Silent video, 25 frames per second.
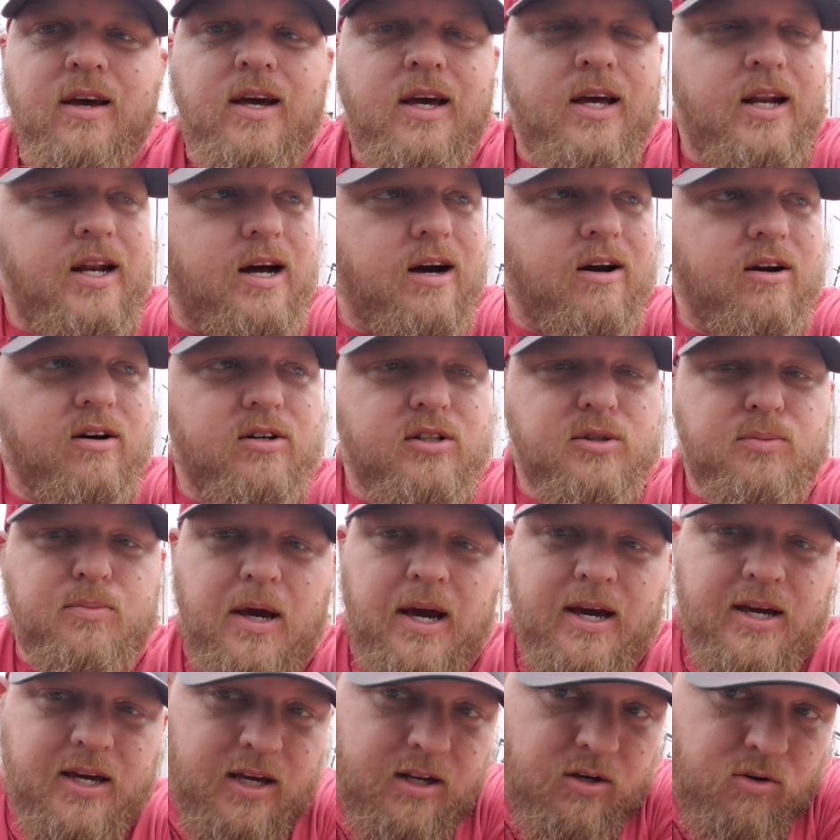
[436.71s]
it now goes
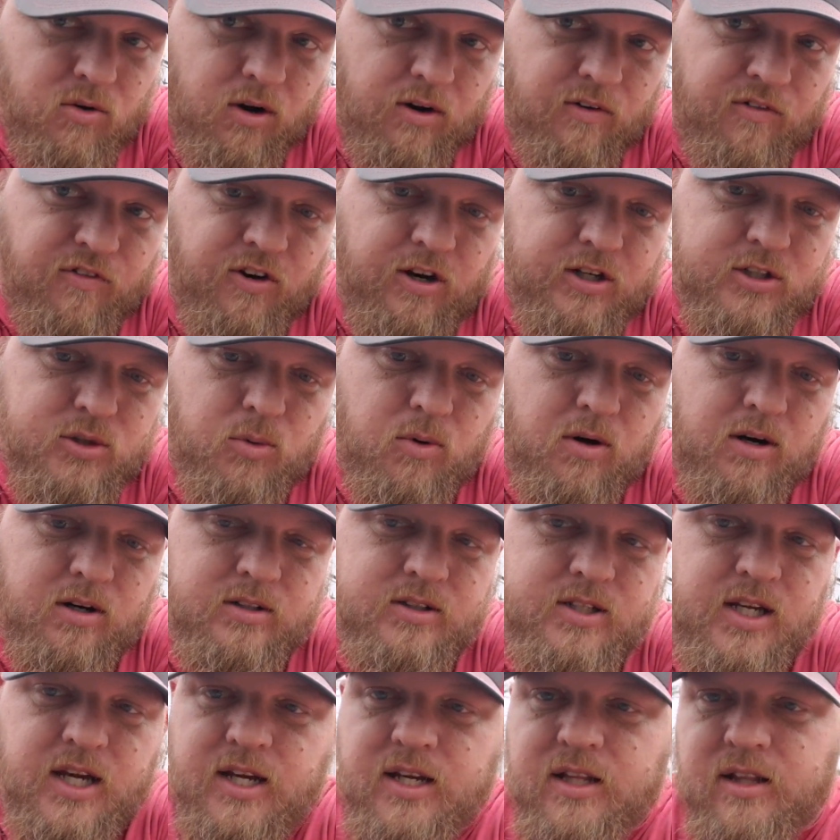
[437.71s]
back into our fresh water
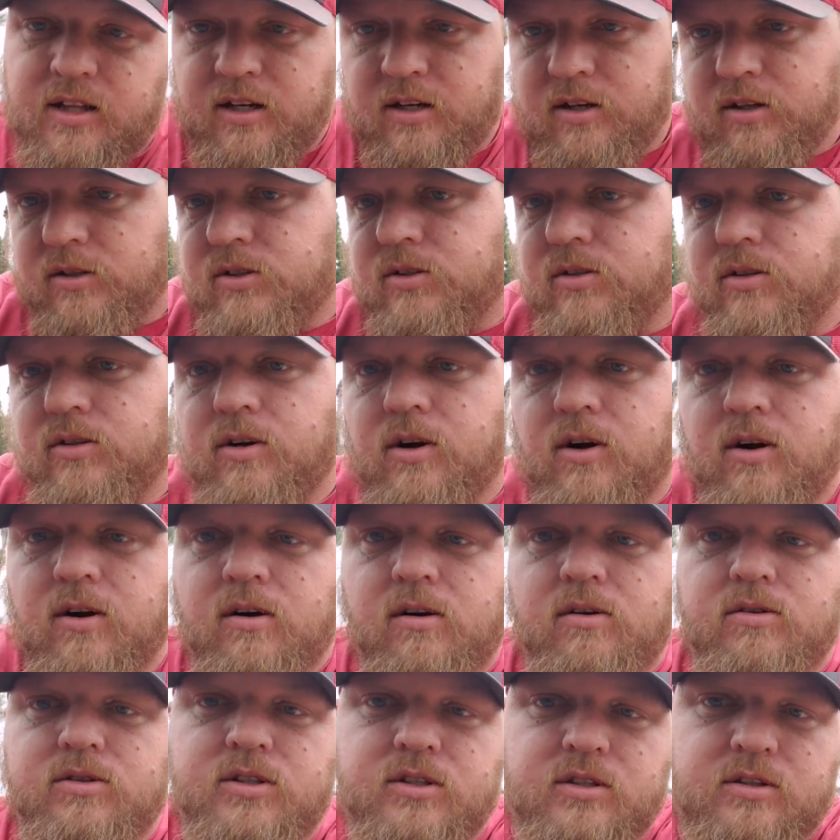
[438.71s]
tank and then goes through the
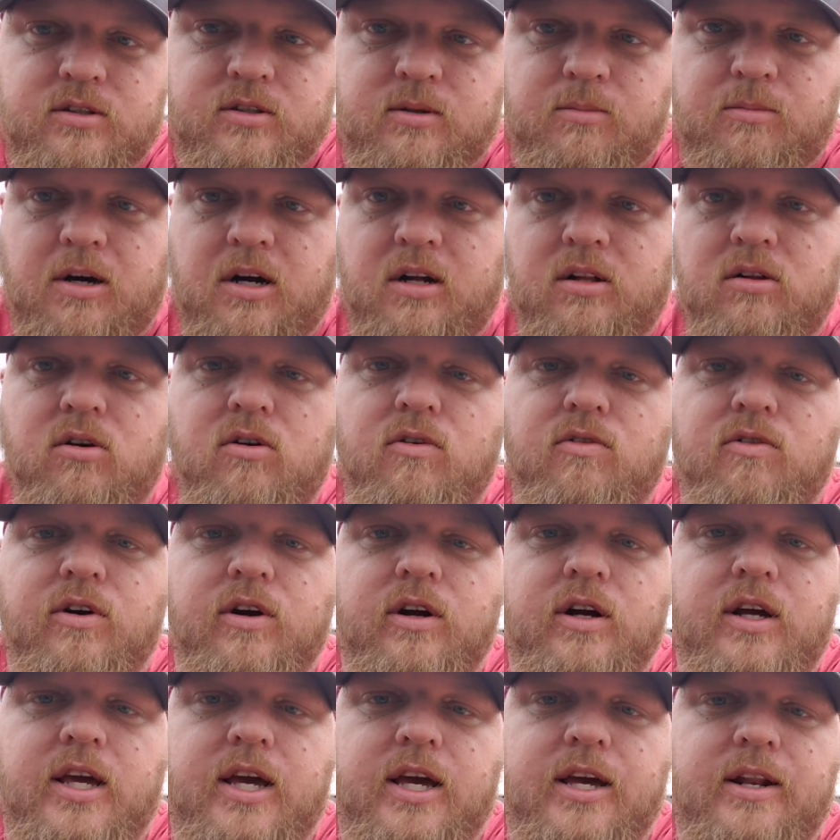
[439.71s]
RO system all over
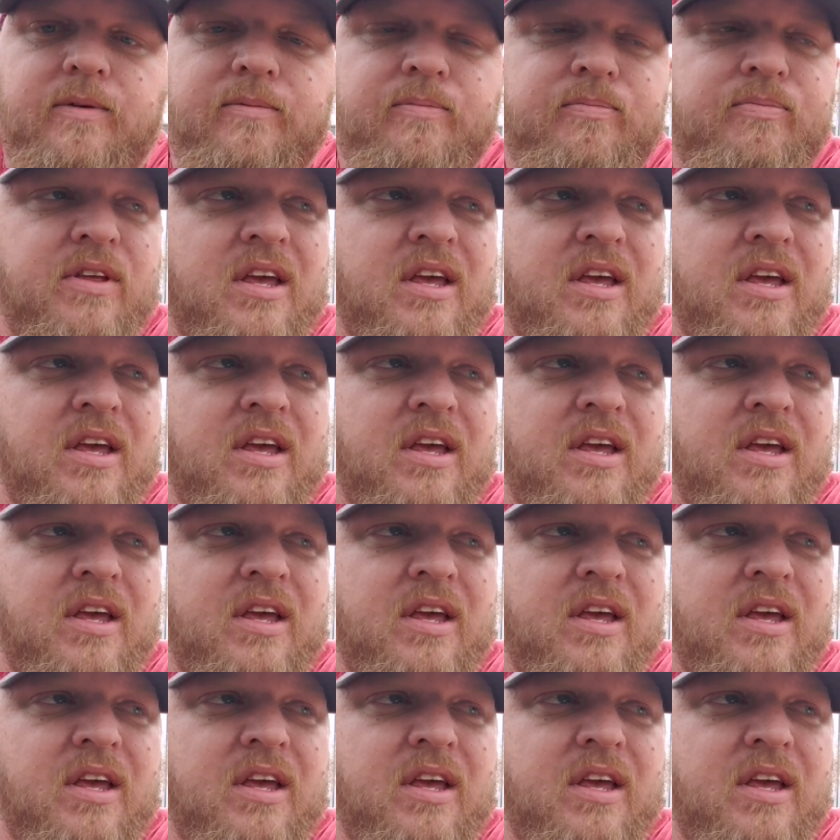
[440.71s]
again.